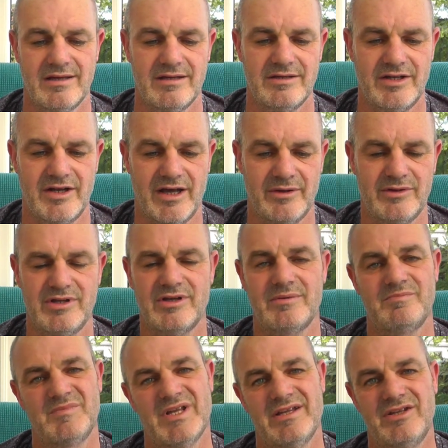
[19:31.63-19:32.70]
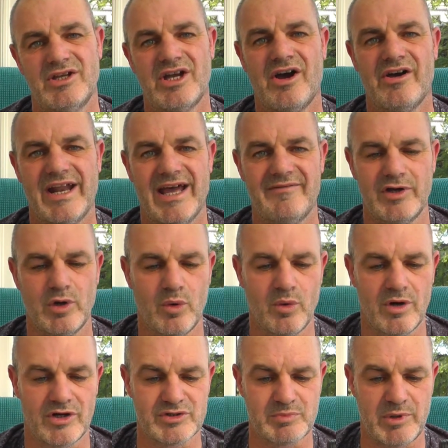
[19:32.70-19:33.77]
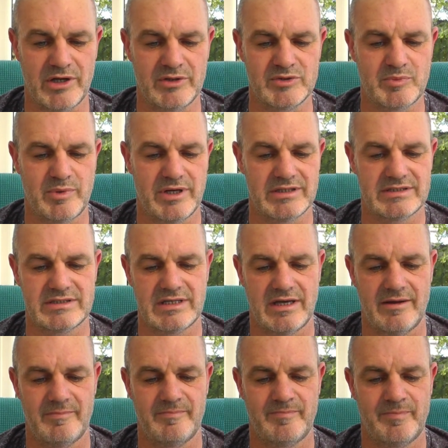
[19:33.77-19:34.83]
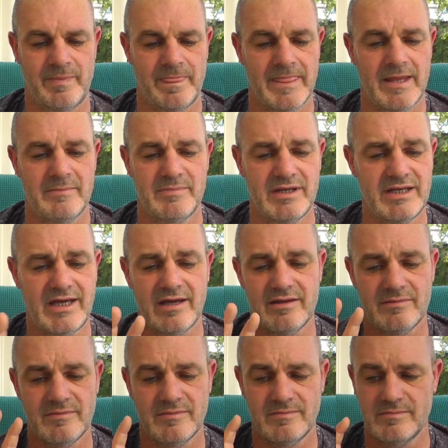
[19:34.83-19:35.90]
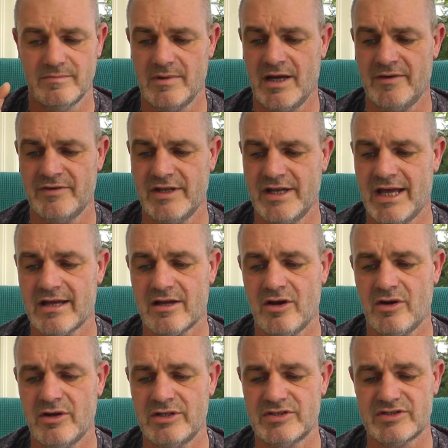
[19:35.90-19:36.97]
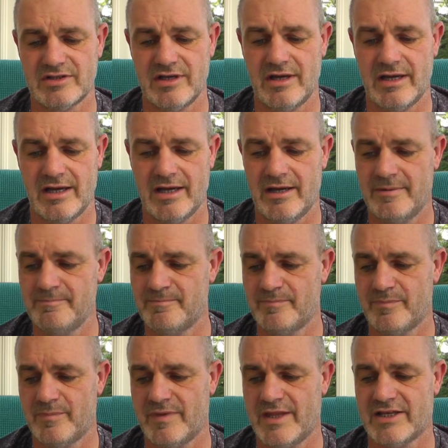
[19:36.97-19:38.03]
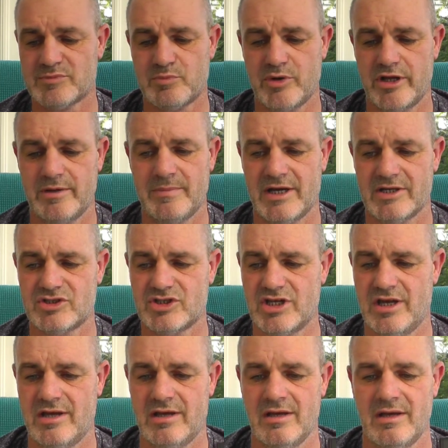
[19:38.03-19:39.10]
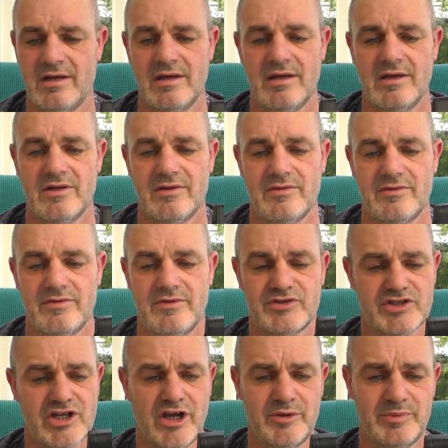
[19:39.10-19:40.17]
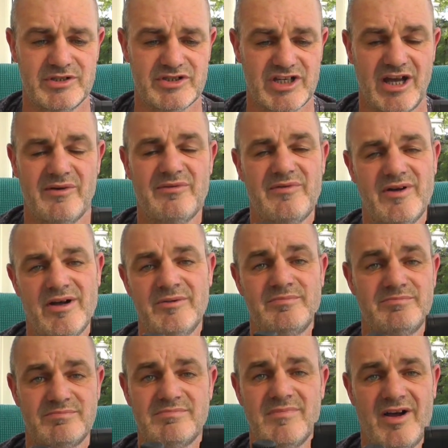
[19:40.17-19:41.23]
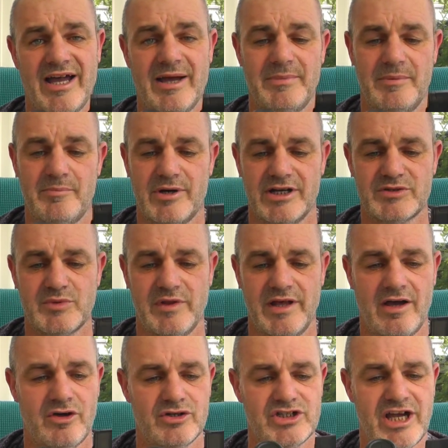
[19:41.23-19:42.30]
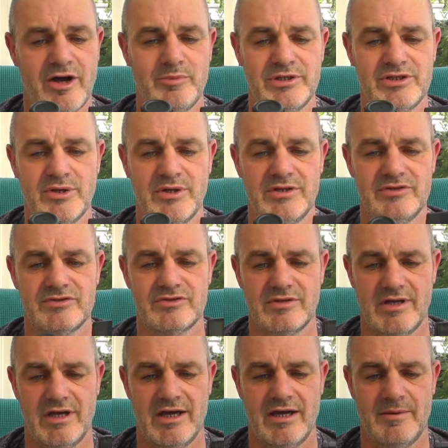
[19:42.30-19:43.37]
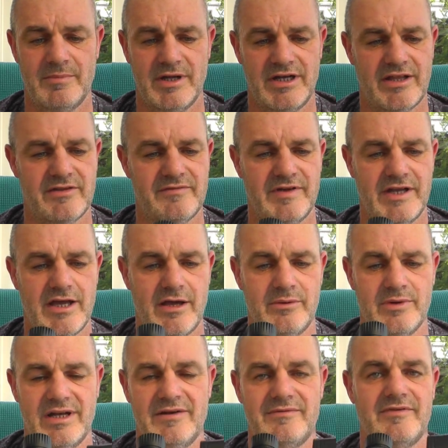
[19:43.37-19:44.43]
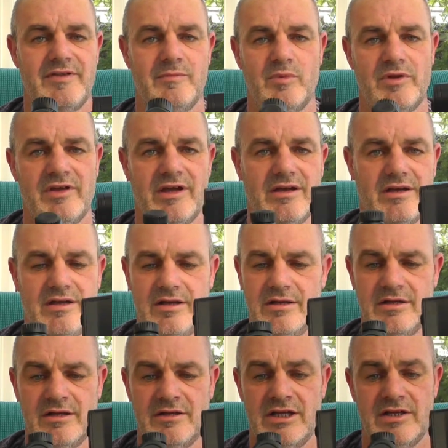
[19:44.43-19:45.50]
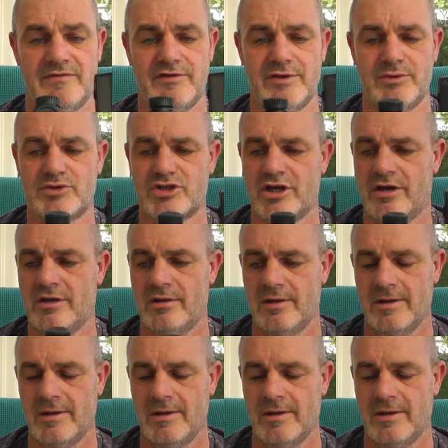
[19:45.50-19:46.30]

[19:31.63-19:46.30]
you know, you can't have it all, I suppose. But yeah, other than that, guys, that's pretty much it. The scope itself, I am impressed with it. I shall be doing another video and everything with it in the near future.